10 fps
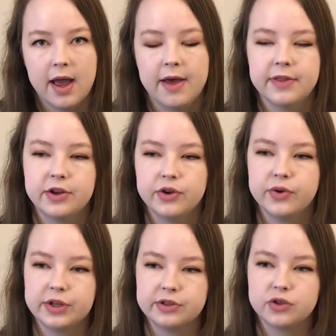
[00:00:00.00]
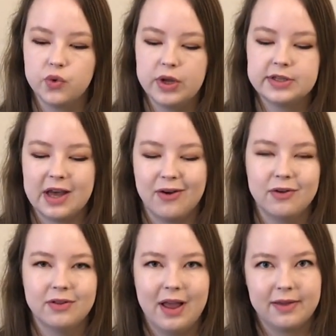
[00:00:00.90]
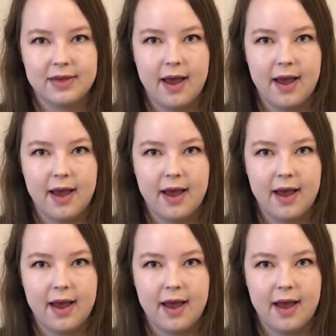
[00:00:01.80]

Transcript: and then you can squeeze out like